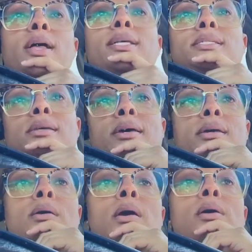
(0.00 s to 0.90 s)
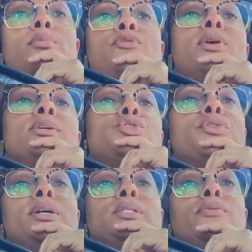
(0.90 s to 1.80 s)
last night. If you guys are
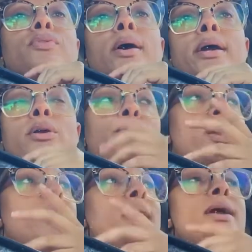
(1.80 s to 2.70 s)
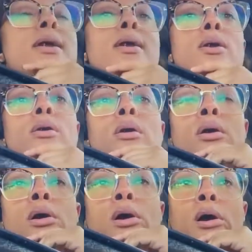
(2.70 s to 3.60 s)
friends of like reggae
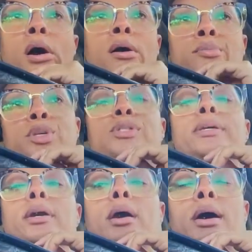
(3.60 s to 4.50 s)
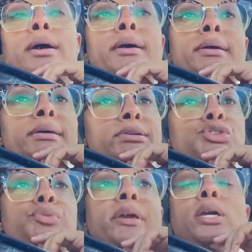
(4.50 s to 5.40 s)
music,
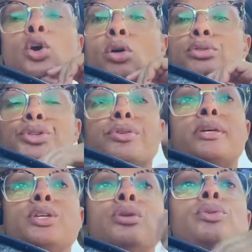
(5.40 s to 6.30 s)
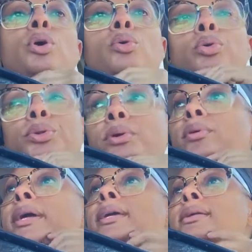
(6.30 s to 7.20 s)
Jamaican culture, then you know who Louis
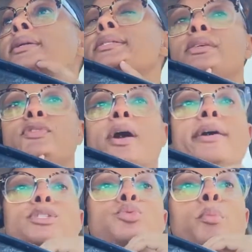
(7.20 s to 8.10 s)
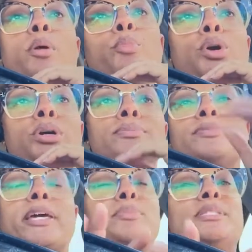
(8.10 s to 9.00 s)
Rankin is. If you guys remember,
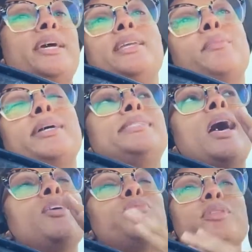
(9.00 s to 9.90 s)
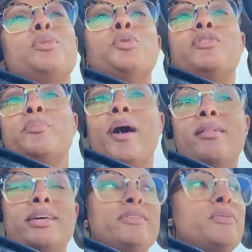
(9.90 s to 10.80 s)
I could be dating myself, but the movie
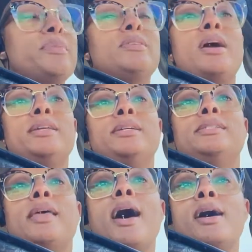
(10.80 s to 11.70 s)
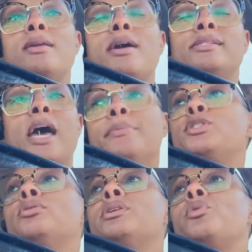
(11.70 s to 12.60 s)
Belly from the 90s, that is
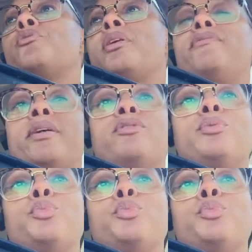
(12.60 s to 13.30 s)
absolutely one of my favorite